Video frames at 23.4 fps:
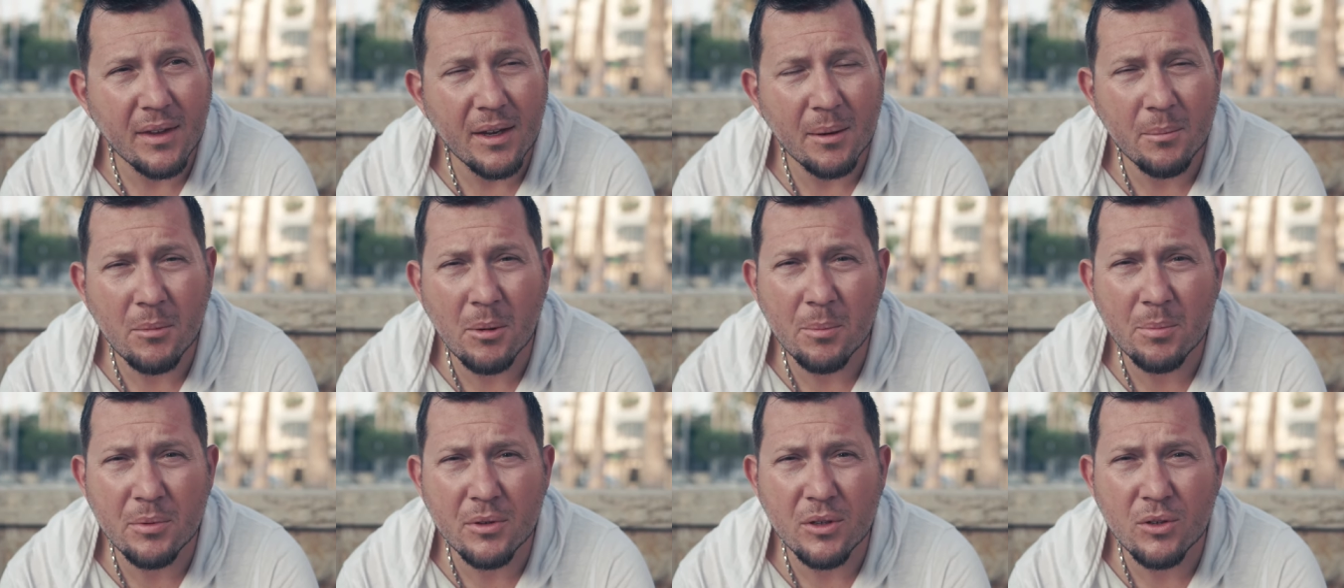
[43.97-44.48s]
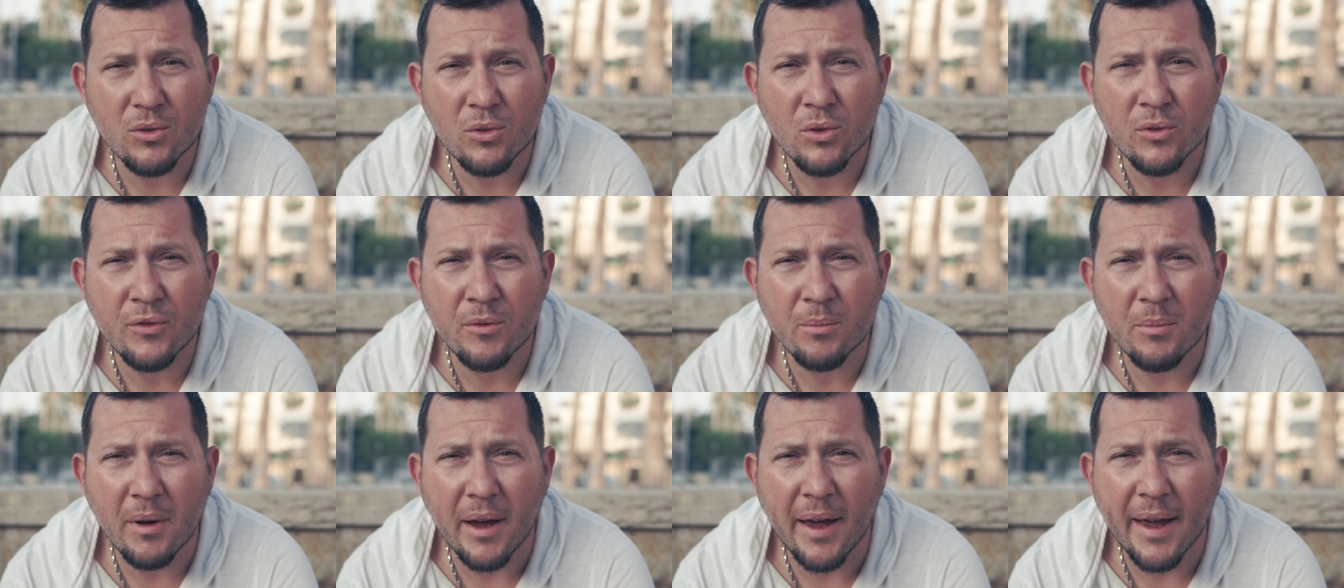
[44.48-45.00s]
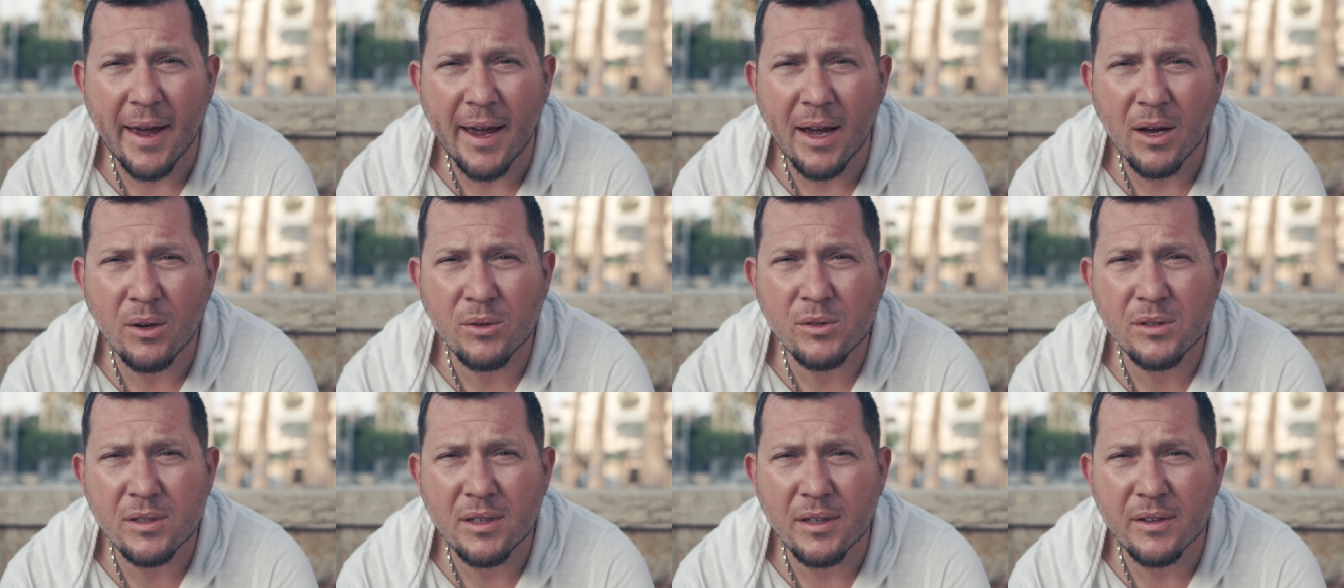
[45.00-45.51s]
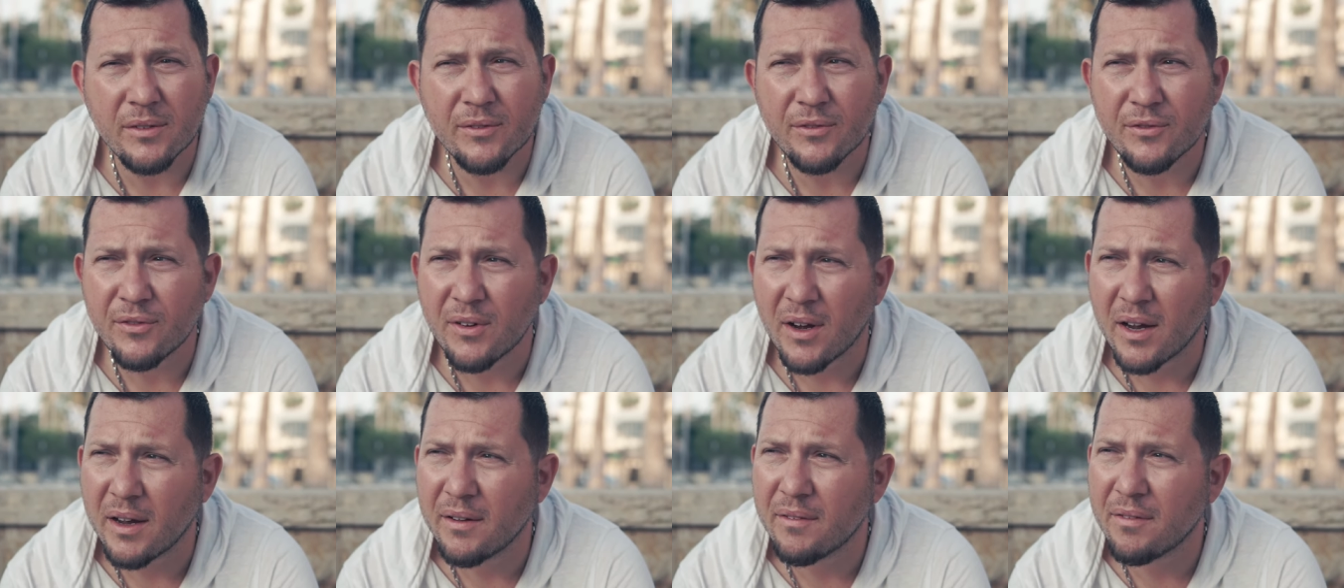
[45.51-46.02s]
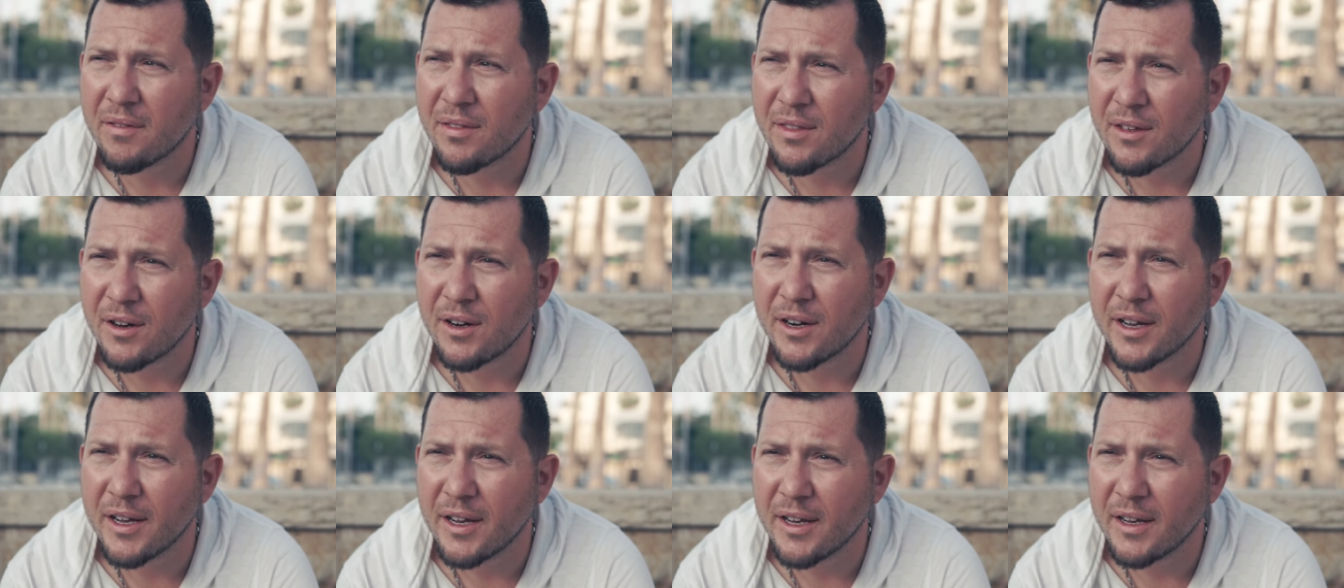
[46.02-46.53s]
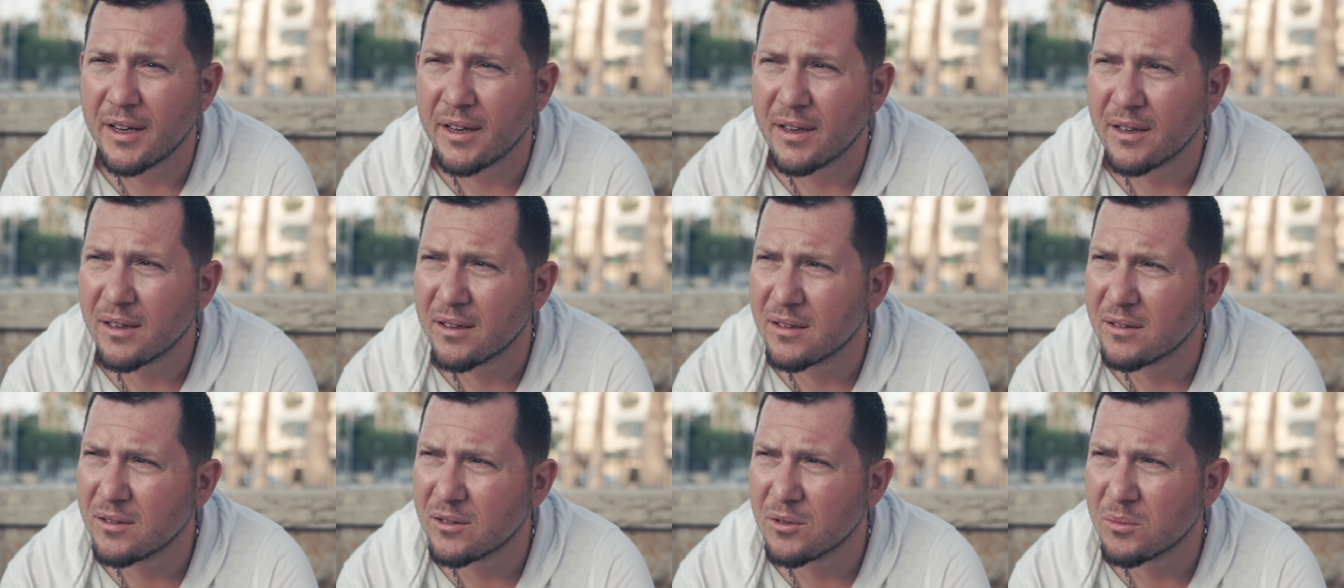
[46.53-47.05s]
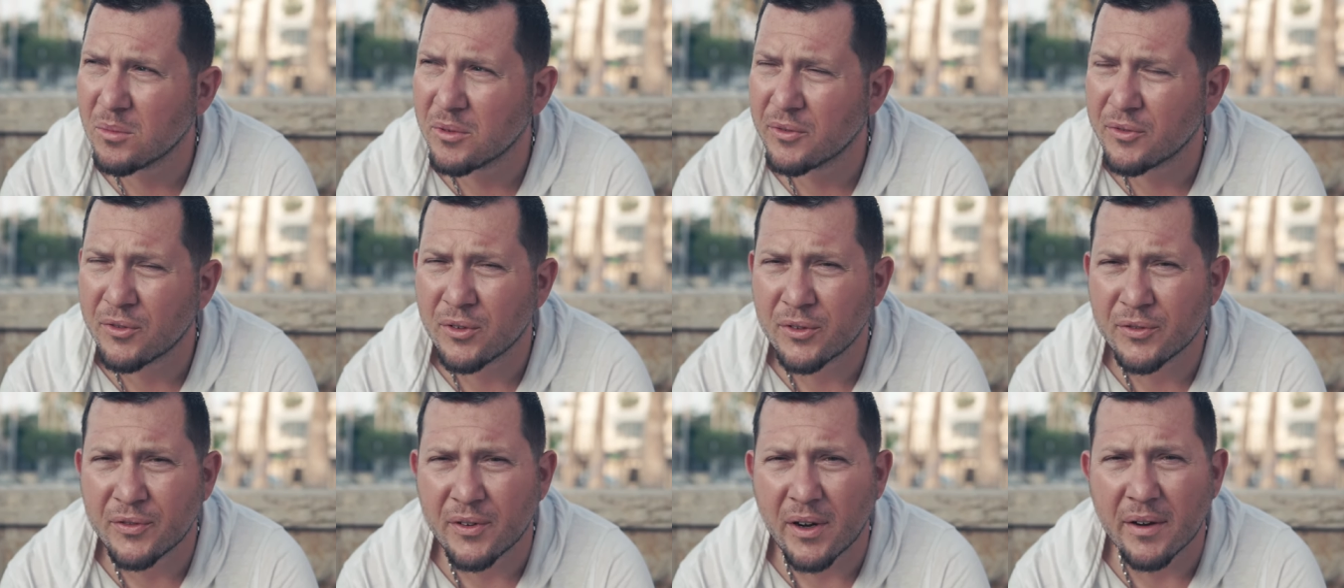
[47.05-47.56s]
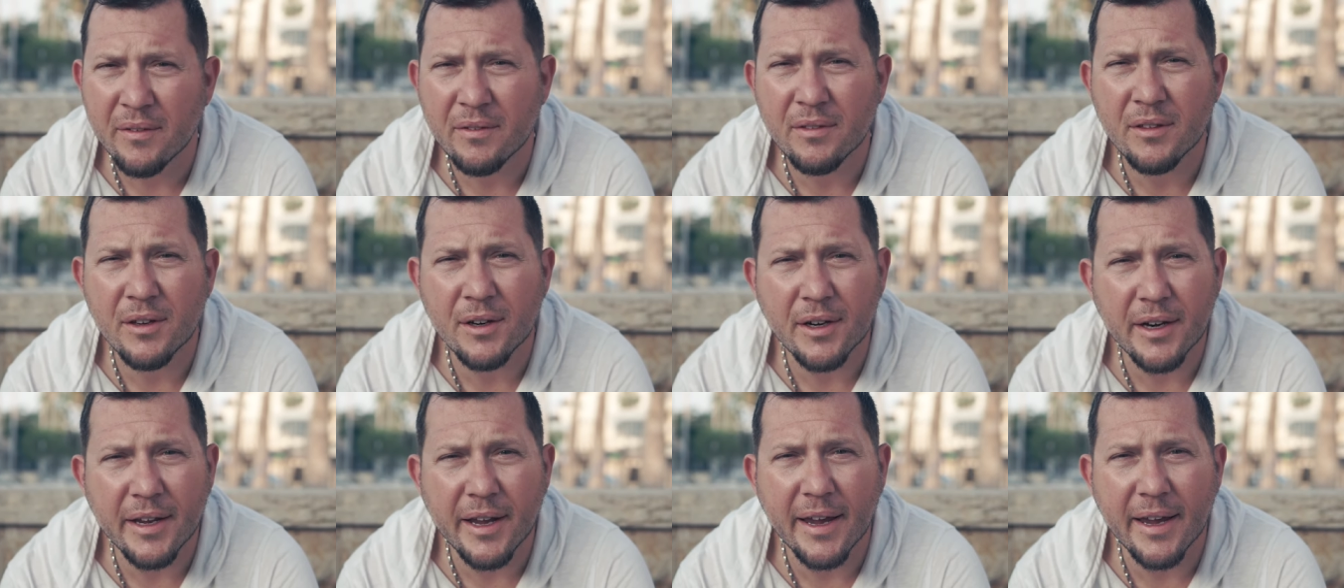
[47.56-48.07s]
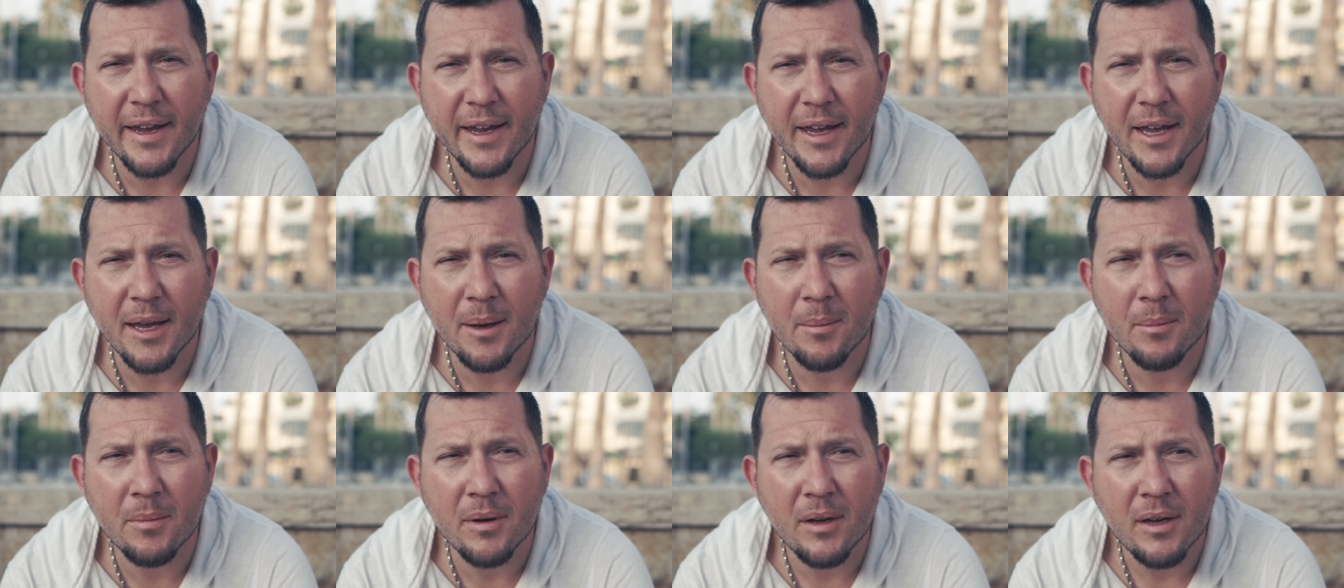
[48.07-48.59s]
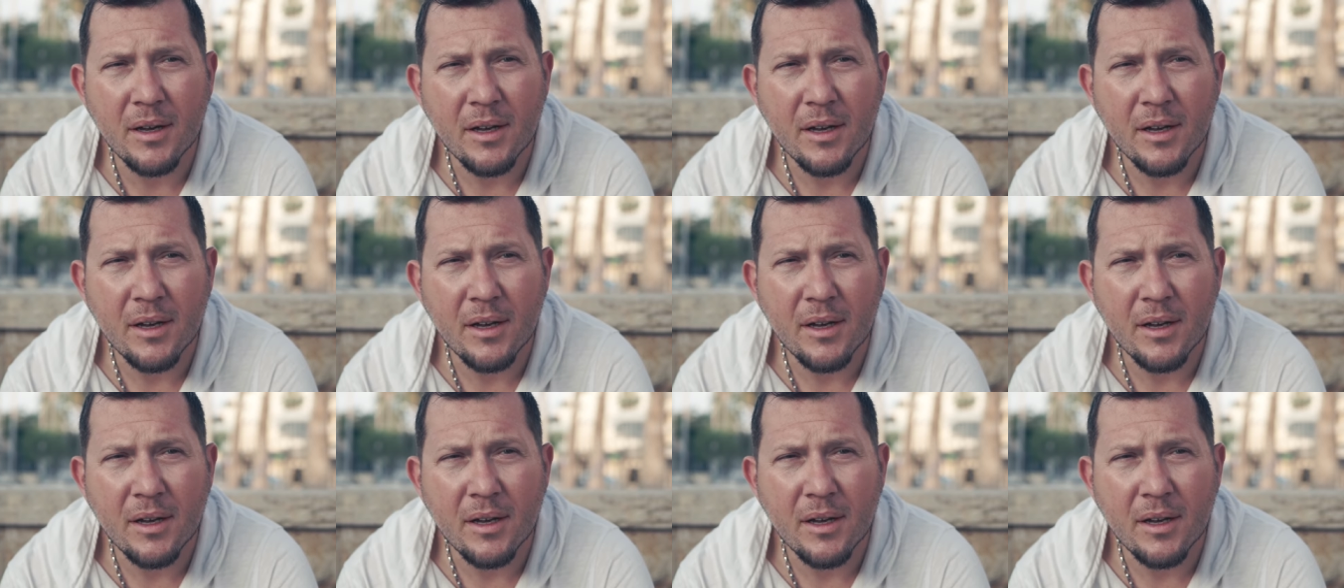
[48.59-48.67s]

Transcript: I'm up on the roof of my house at 5:30, before 5:30 a.m.